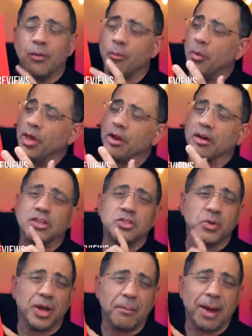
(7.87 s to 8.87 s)
We are going to
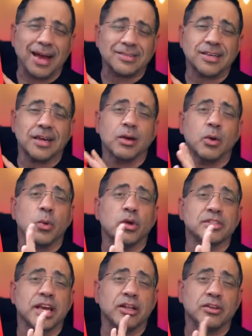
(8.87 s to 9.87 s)
do an unboxing. We're going to
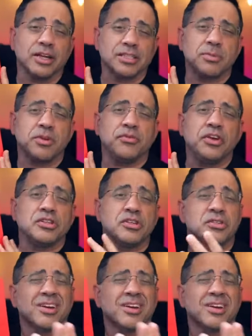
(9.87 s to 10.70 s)
take a look at some of the features.